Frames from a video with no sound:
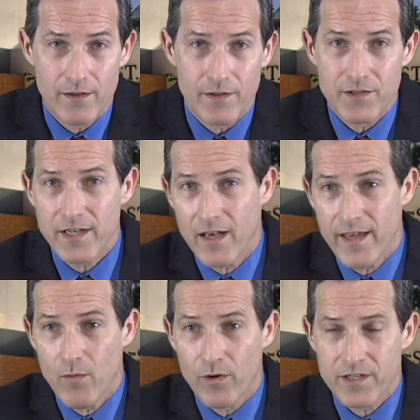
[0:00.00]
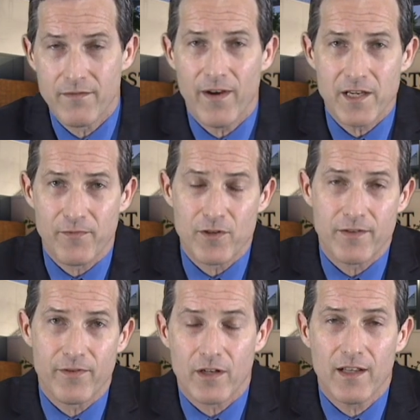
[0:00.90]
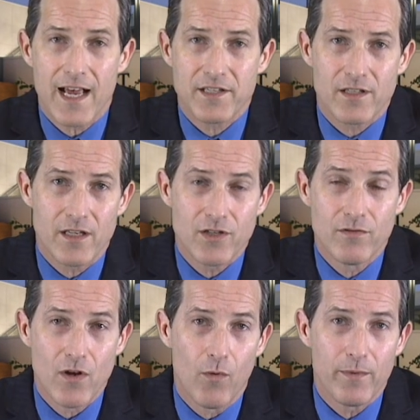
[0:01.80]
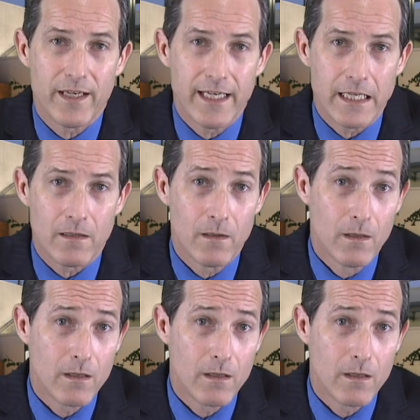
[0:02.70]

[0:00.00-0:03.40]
You see how that works, and vice versa for the classes that you don't begin